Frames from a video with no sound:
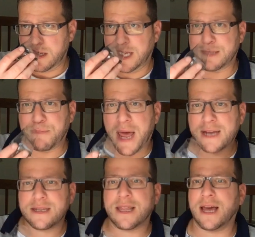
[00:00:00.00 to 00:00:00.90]
It's
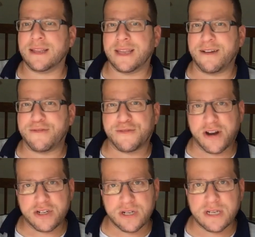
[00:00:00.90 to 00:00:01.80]
back to that
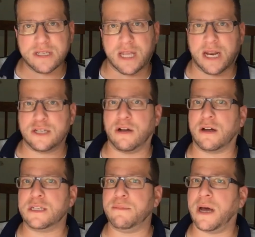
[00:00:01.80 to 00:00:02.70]
freshness that I
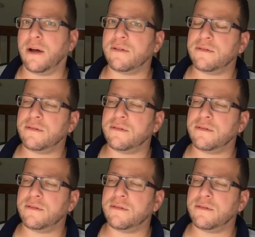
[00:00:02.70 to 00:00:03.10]
talked about.